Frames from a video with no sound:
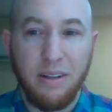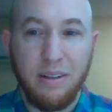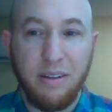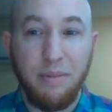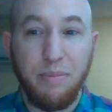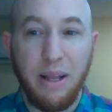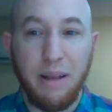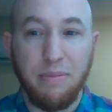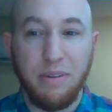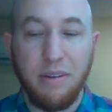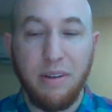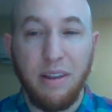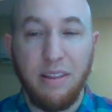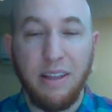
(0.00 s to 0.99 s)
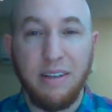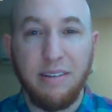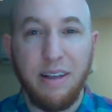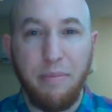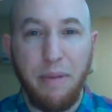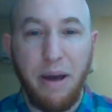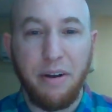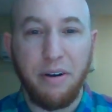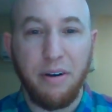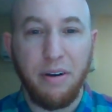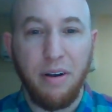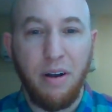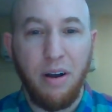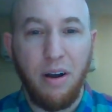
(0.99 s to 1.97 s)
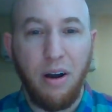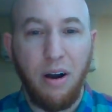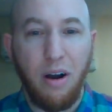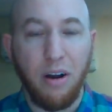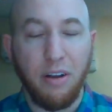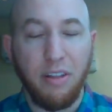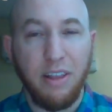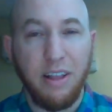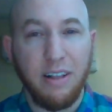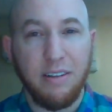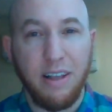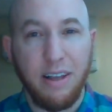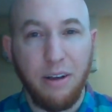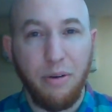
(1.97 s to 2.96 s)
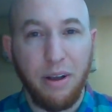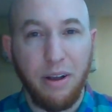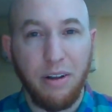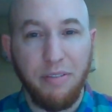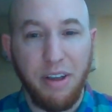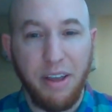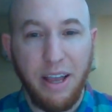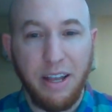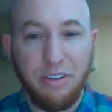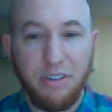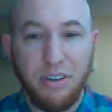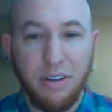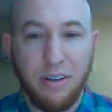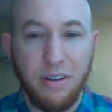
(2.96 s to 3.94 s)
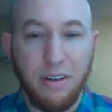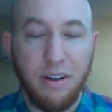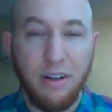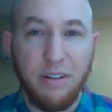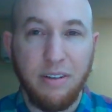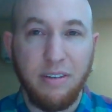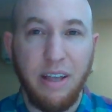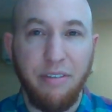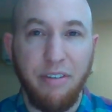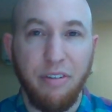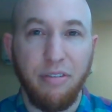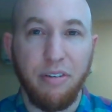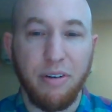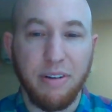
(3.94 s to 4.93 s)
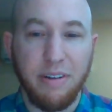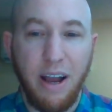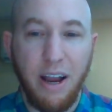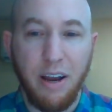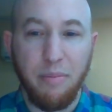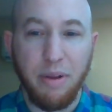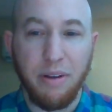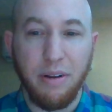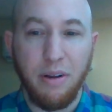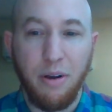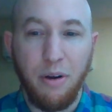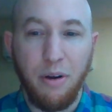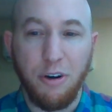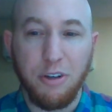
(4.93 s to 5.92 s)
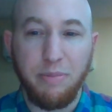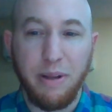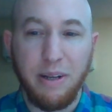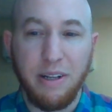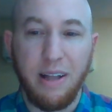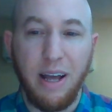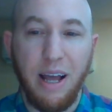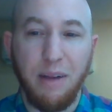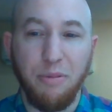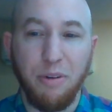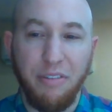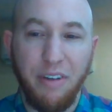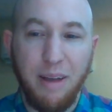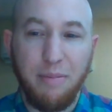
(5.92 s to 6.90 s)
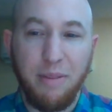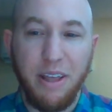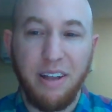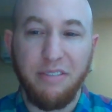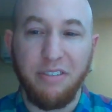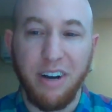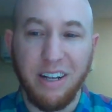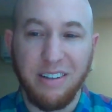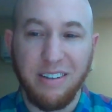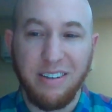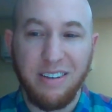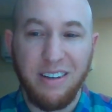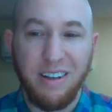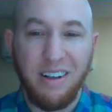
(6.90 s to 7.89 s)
Sometimes things that matter are things like going on vacation, saving for retirement, we're spending time with family and friends.